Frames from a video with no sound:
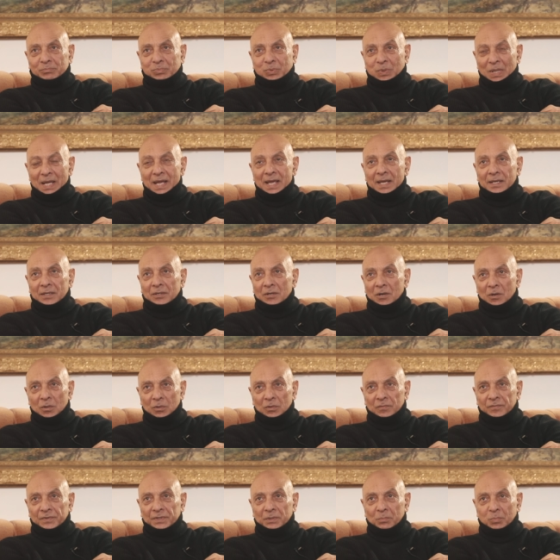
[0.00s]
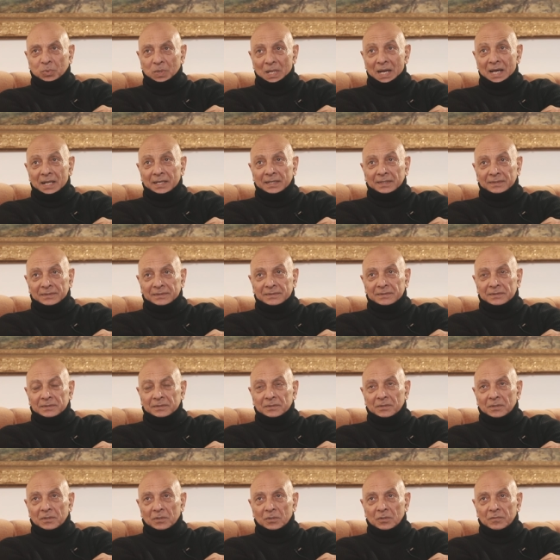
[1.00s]
playing all over the planet,
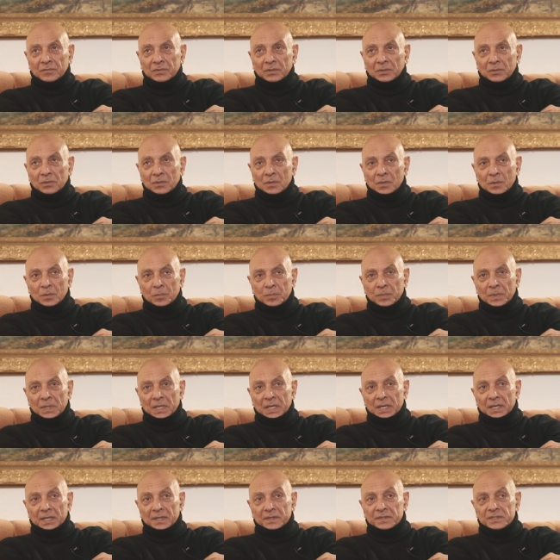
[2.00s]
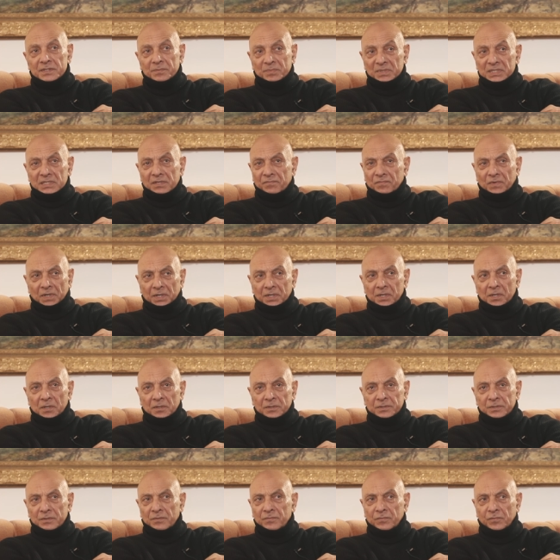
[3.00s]
all over the globe, and specifically
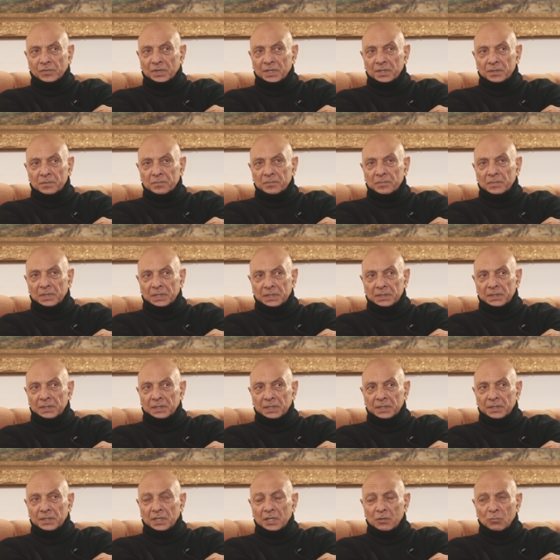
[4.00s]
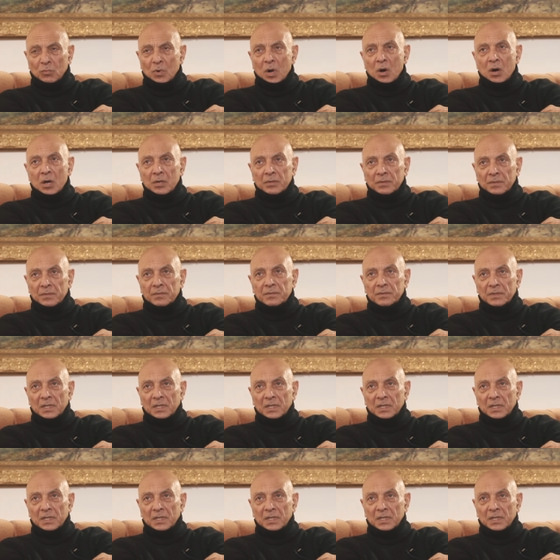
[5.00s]
also freedom in Iran.